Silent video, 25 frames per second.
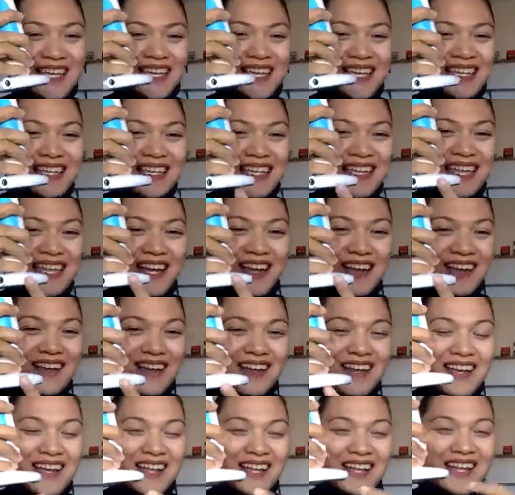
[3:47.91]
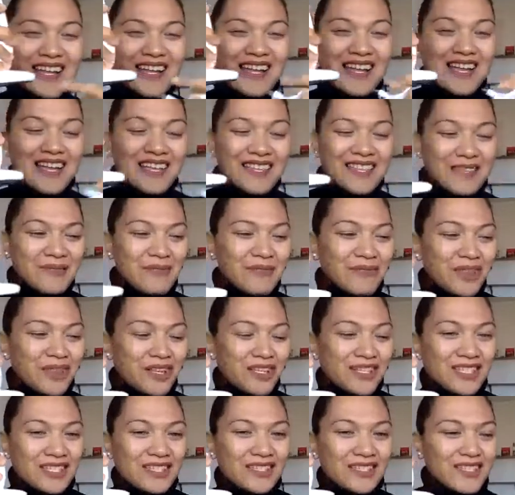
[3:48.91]
in here and then
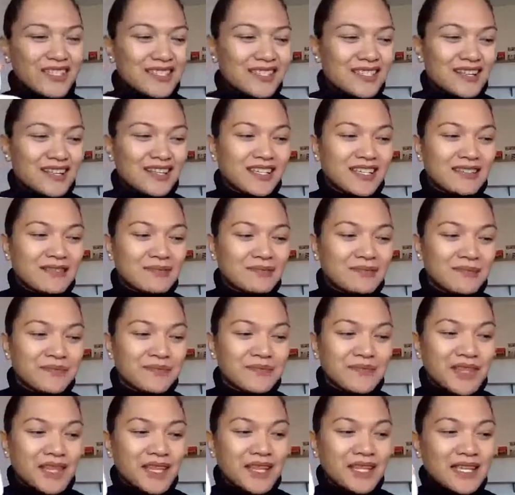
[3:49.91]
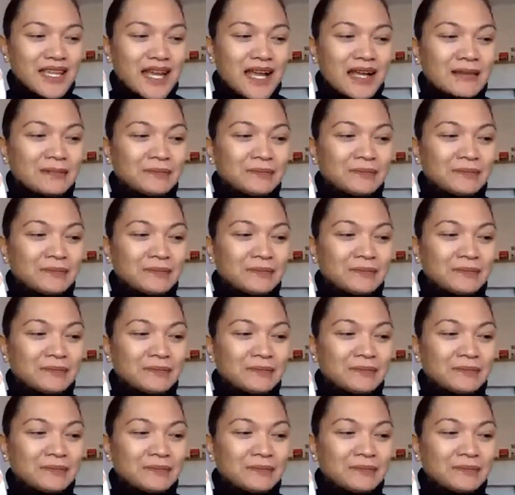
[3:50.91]
plug it to the socket. Yeah.